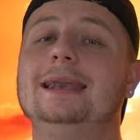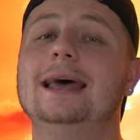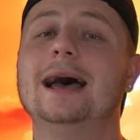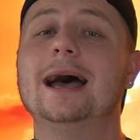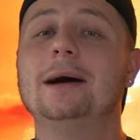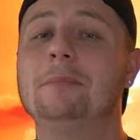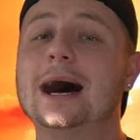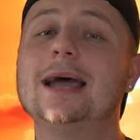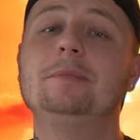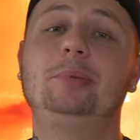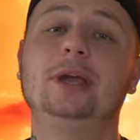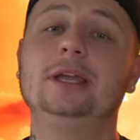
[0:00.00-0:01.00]
And
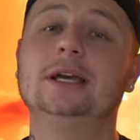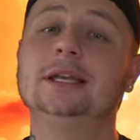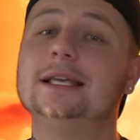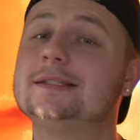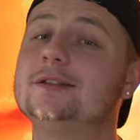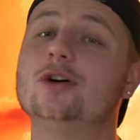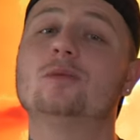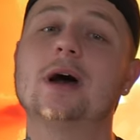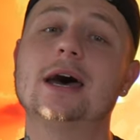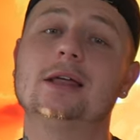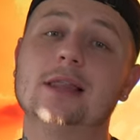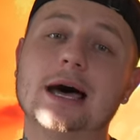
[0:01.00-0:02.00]
in my opinion, they
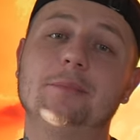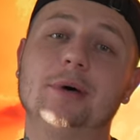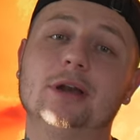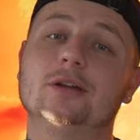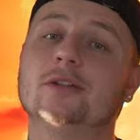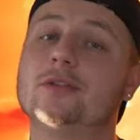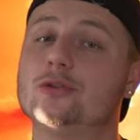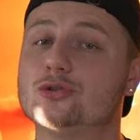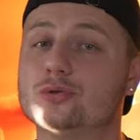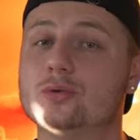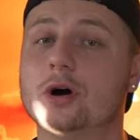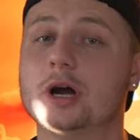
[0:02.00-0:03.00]
still ride a lot
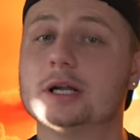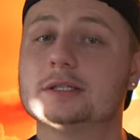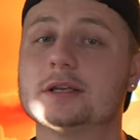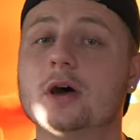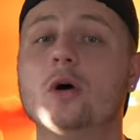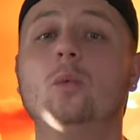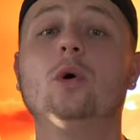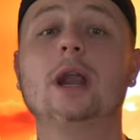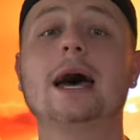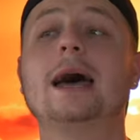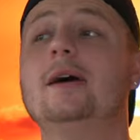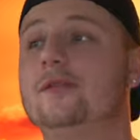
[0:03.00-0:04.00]
better than the Truharts.
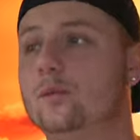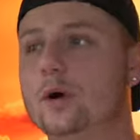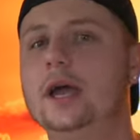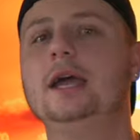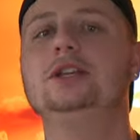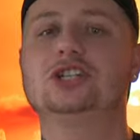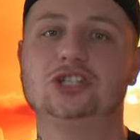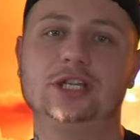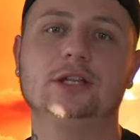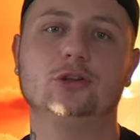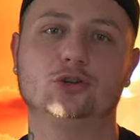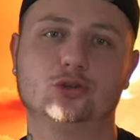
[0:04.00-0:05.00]
Would I have
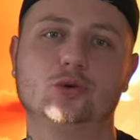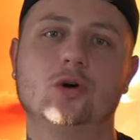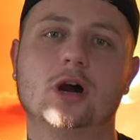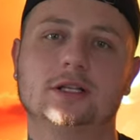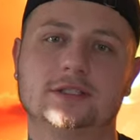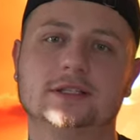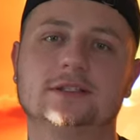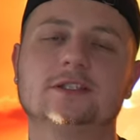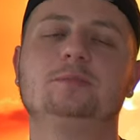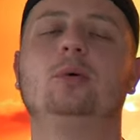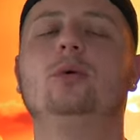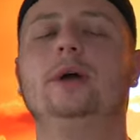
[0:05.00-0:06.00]
went and just did the
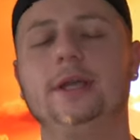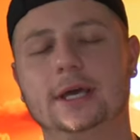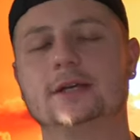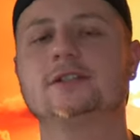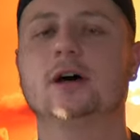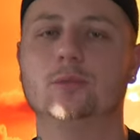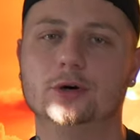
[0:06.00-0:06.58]
Truharts at this point?